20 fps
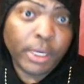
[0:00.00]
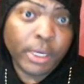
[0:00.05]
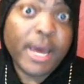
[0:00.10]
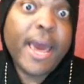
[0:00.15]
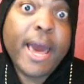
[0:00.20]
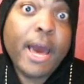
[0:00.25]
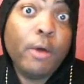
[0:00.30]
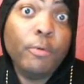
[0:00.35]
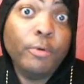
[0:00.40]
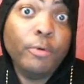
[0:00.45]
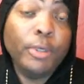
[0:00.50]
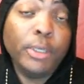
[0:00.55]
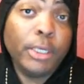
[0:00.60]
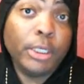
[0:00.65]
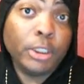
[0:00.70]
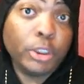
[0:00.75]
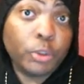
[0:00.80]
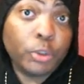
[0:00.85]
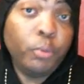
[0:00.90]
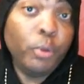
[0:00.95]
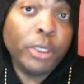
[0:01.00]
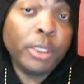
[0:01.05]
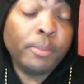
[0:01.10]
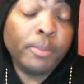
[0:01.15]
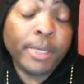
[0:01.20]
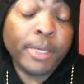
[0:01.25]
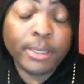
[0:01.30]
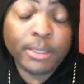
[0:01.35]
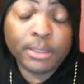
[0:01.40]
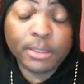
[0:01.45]
an hour and like 20
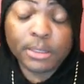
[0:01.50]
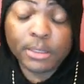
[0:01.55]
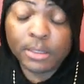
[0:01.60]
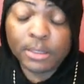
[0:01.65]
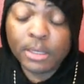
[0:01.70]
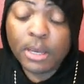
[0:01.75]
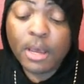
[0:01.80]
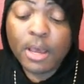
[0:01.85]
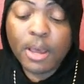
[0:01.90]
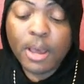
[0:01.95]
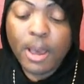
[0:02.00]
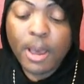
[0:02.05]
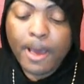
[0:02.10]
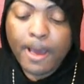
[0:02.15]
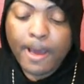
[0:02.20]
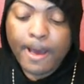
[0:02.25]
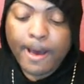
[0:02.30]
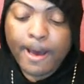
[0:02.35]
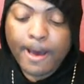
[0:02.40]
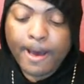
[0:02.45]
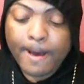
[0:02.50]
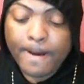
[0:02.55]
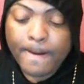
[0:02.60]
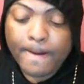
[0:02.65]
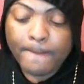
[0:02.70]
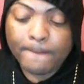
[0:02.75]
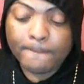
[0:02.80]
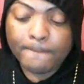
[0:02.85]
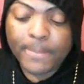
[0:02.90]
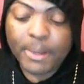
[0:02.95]
minutes.
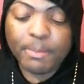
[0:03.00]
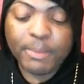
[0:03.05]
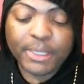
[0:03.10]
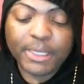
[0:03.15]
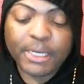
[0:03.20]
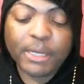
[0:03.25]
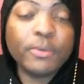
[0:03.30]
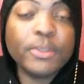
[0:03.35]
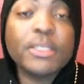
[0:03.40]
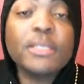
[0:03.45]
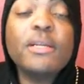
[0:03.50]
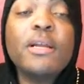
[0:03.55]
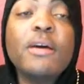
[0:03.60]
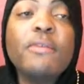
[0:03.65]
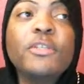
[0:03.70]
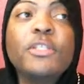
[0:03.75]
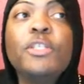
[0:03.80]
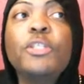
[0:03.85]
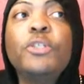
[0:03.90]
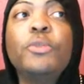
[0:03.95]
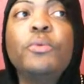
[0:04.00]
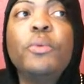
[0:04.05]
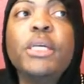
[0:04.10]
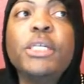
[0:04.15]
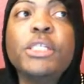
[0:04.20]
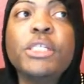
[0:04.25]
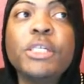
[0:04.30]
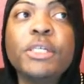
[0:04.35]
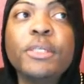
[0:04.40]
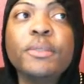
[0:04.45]
But there was another
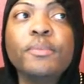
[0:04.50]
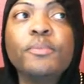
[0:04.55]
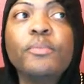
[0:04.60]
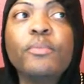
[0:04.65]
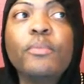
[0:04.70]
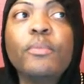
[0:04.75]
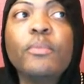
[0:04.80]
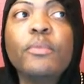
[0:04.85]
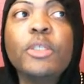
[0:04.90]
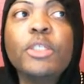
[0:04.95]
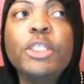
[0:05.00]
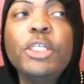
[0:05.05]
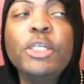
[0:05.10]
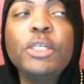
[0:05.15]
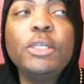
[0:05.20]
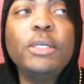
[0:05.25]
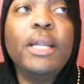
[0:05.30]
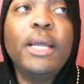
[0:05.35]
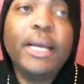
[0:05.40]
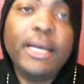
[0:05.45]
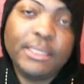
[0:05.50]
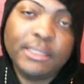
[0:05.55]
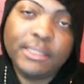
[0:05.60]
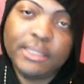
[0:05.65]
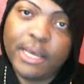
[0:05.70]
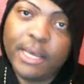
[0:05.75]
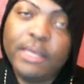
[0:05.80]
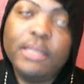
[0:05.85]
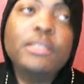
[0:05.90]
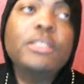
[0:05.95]
situation. She, like I
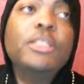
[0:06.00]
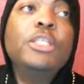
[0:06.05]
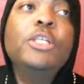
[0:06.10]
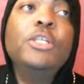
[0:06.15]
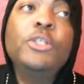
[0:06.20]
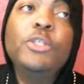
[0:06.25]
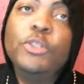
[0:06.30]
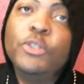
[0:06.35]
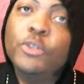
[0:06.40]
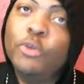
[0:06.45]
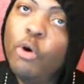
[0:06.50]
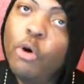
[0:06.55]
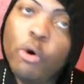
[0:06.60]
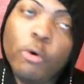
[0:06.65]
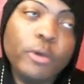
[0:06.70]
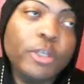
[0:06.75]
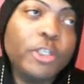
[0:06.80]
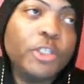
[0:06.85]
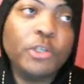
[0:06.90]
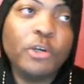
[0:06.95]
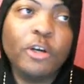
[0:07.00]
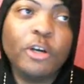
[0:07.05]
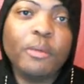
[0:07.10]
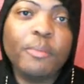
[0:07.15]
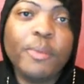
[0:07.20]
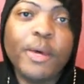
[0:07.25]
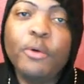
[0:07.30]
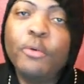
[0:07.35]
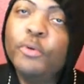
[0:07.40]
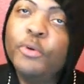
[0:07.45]
said, she's always talk
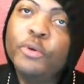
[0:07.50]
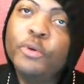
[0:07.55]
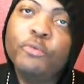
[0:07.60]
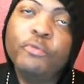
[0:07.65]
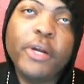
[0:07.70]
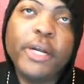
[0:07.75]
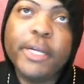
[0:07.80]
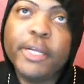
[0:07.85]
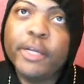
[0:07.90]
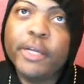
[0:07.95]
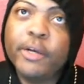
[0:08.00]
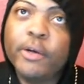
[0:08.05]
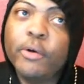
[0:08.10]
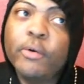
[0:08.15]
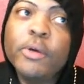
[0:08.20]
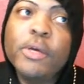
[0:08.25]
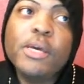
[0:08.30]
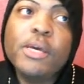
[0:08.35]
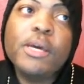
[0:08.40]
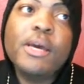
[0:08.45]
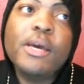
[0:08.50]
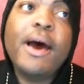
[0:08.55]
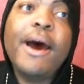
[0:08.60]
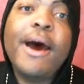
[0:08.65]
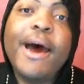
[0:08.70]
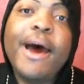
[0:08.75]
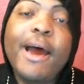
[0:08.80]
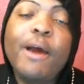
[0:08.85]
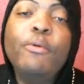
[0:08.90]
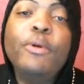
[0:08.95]
about on the radio.
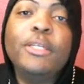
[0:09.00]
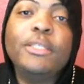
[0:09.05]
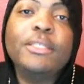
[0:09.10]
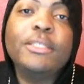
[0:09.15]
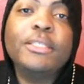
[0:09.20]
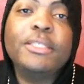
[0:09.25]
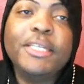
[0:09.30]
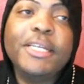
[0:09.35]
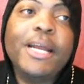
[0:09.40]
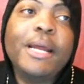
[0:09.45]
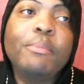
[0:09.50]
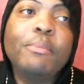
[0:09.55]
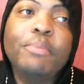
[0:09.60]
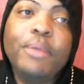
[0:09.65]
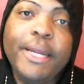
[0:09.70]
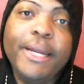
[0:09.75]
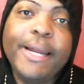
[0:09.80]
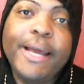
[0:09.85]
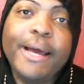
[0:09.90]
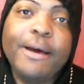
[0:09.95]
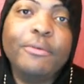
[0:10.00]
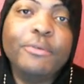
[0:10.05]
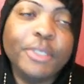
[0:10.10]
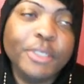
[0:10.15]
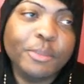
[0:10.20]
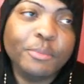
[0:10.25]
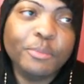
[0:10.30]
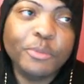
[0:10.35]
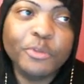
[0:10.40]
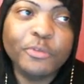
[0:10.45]
I wanted to see that played out
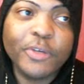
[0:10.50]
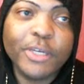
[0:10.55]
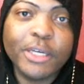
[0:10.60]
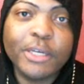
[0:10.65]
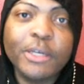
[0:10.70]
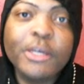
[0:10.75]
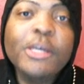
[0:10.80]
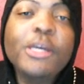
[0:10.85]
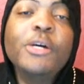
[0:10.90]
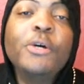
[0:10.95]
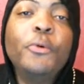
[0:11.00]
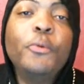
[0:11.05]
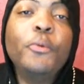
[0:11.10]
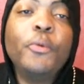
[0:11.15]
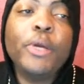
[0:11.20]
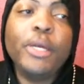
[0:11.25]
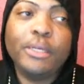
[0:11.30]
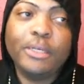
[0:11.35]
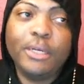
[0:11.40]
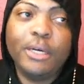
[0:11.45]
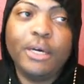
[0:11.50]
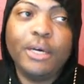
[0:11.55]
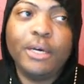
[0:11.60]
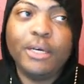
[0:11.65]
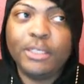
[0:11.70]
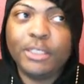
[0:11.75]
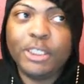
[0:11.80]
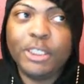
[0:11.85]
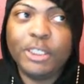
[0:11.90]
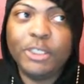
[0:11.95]
in the movie when
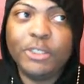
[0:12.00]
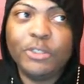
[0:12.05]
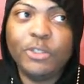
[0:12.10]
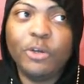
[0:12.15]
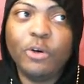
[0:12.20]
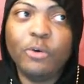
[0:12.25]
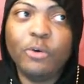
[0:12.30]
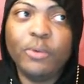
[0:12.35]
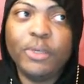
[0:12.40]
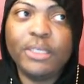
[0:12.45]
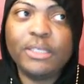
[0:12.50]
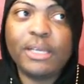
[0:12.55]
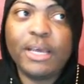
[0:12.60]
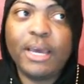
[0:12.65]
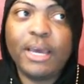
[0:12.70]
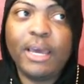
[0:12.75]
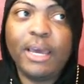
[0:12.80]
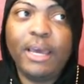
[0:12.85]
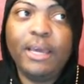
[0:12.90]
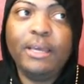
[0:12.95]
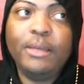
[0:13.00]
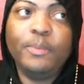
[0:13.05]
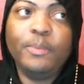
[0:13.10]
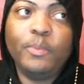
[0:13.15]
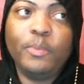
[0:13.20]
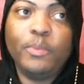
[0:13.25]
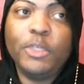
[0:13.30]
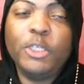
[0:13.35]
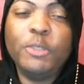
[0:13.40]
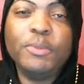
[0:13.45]
she used to always say
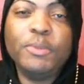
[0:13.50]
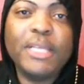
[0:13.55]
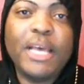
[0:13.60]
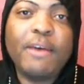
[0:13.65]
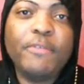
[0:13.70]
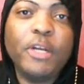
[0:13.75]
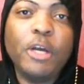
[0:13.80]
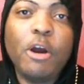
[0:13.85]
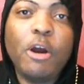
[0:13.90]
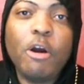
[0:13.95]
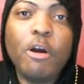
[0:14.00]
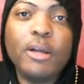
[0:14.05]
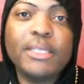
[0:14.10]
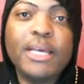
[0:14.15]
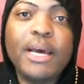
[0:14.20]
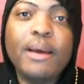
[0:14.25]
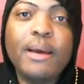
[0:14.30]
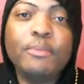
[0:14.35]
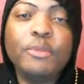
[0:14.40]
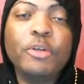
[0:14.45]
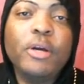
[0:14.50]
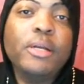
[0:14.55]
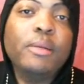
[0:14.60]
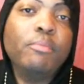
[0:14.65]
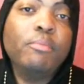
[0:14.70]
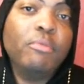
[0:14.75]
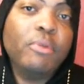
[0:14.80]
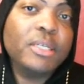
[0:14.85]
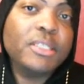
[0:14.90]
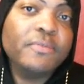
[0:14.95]
she was having a hard time
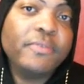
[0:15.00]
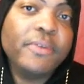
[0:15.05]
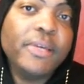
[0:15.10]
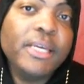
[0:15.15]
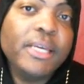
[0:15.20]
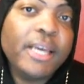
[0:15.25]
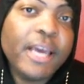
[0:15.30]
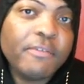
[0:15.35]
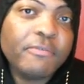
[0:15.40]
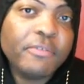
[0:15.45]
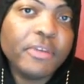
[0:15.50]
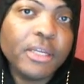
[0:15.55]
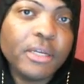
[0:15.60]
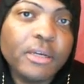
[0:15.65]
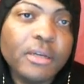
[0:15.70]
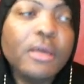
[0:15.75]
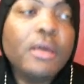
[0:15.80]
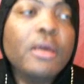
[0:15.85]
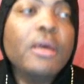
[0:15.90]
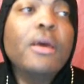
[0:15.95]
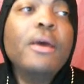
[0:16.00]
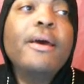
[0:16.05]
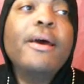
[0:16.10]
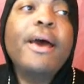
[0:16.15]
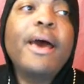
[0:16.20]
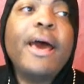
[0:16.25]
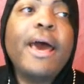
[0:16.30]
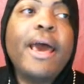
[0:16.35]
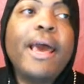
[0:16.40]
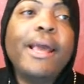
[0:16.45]
trying to breastfeed Kevin.
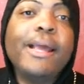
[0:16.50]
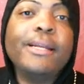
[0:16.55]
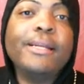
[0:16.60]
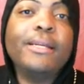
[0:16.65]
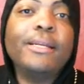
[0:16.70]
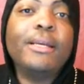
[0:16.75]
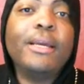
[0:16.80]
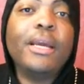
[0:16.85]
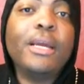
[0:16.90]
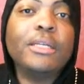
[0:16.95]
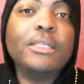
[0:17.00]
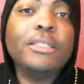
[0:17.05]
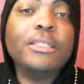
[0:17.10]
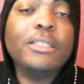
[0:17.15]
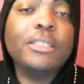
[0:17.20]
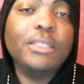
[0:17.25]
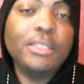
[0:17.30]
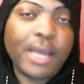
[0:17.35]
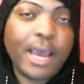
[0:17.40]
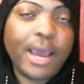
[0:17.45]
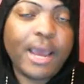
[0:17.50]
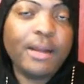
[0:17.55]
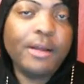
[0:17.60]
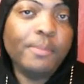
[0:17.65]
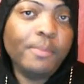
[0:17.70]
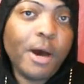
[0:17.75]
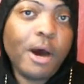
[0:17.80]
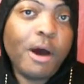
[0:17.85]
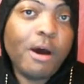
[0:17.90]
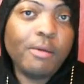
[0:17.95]
And she had her
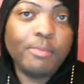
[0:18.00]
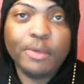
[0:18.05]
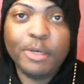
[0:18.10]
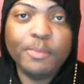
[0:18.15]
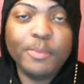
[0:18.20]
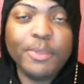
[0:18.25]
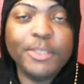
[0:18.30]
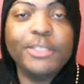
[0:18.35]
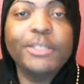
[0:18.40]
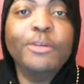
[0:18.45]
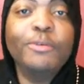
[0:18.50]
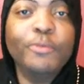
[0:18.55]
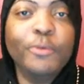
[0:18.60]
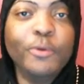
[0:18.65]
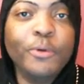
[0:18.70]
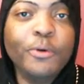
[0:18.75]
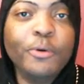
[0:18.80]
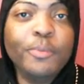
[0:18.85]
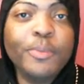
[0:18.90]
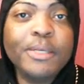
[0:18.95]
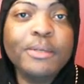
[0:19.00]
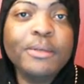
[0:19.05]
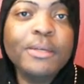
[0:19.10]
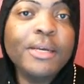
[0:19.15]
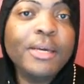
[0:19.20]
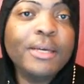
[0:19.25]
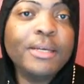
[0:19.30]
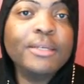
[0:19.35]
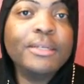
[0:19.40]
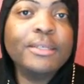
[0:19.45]
mom come into the room and,
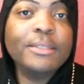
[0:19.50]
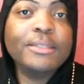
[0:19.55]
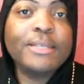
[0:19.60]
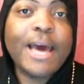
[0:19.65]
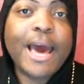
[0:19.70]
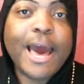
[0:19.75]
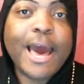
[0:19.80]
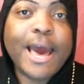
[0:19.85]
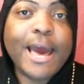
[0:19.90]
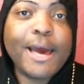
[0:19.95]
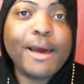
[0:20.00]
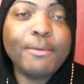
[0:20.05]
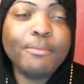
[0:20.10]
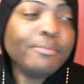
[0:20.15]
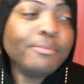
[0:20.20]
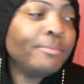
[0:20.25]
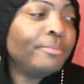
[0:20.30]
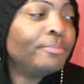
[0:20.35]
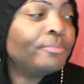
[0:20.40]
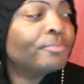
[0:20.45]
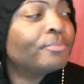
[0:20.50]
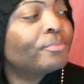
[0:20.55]
"Tom,